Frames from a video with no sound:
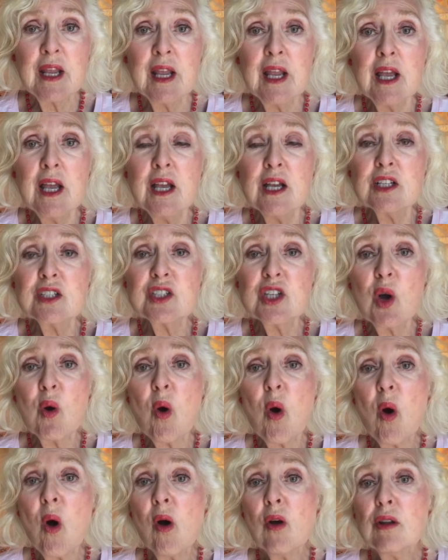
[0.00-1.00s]
So
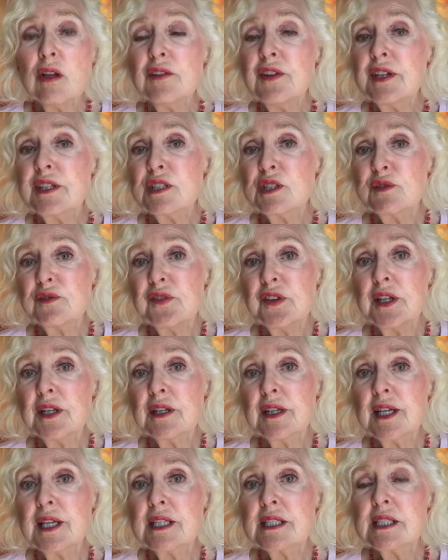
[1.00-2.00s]
all of his
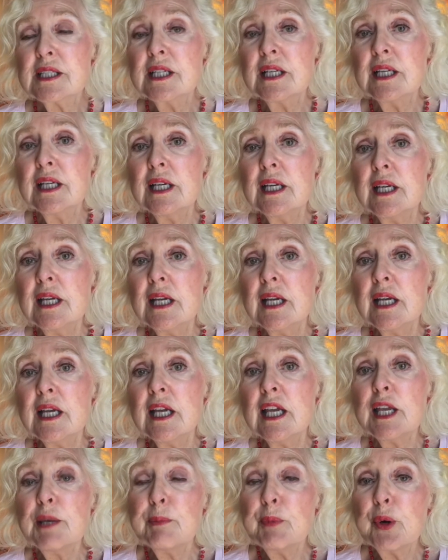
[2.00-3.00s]
feelings he
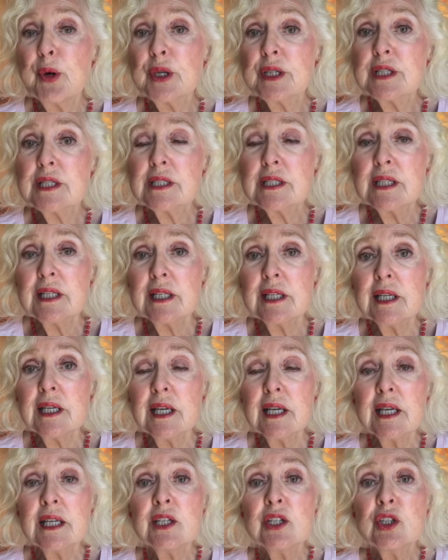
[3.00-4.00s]
puts
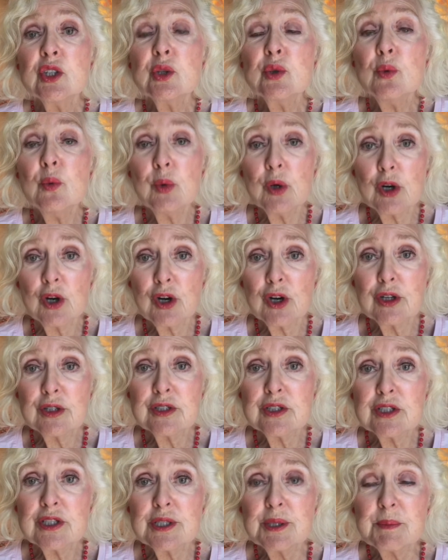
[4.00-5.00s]
into
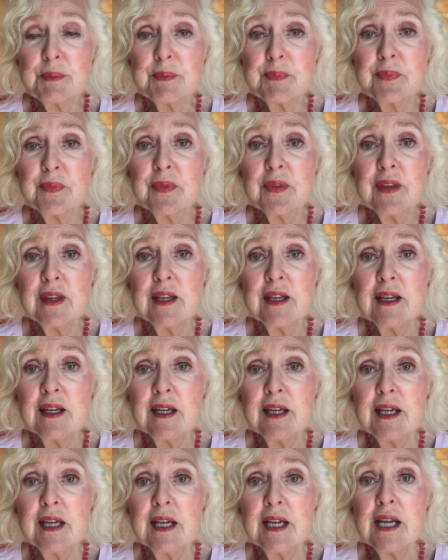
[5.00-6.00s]
words.
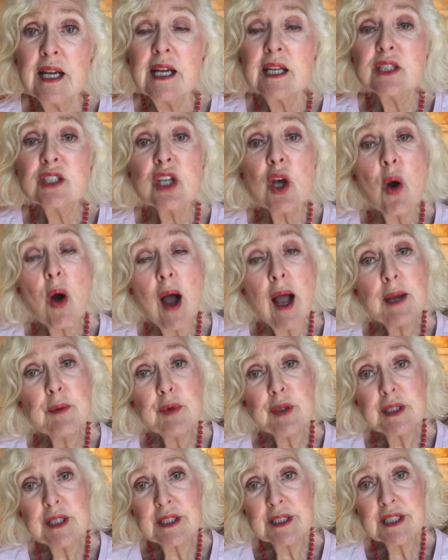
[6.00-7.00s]
So I would
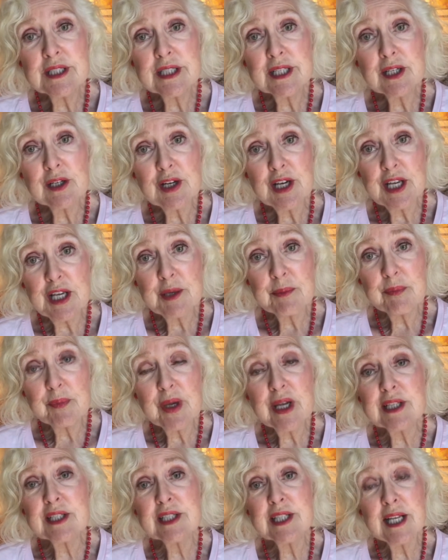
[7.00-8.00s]
consider him a
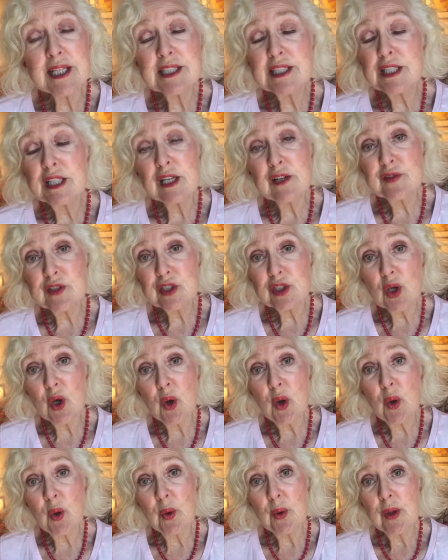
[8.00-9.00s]
sensitive soul.
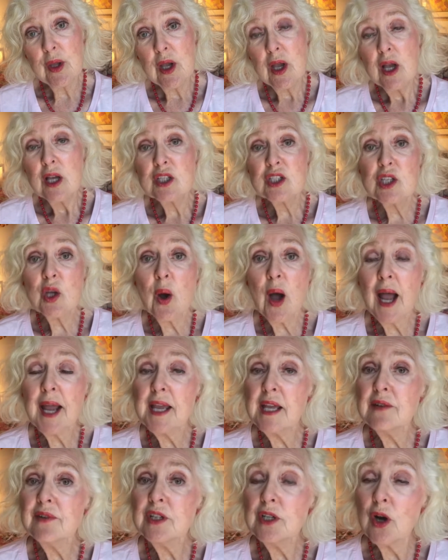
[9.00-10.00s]
So I have
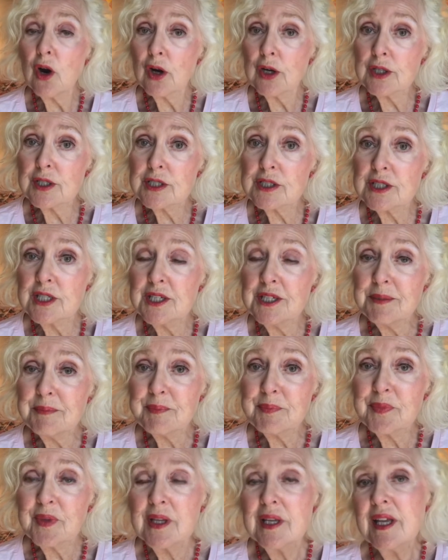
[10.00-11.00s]
an artisan,
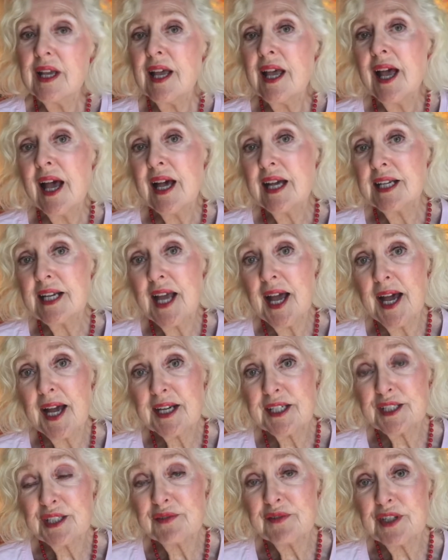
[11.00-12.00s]
an
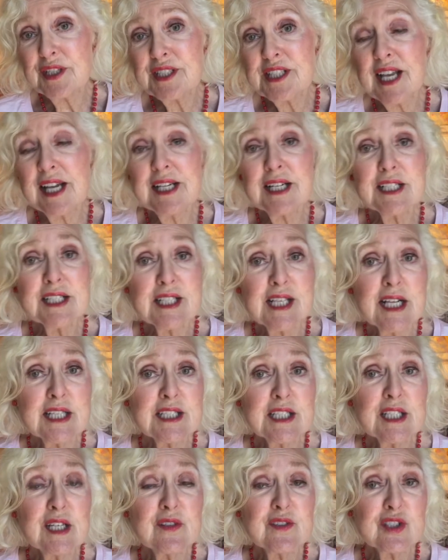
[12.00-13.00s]
activist, and a
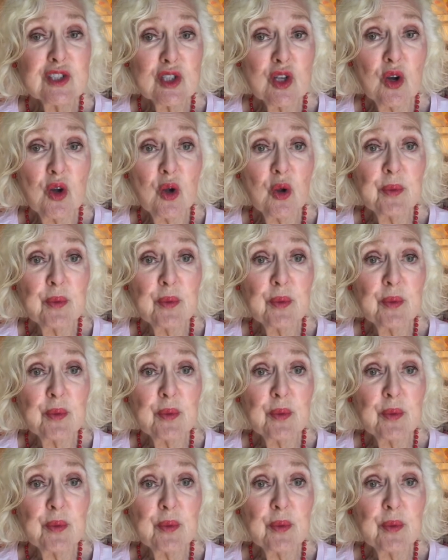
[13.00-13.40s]
sensitive soul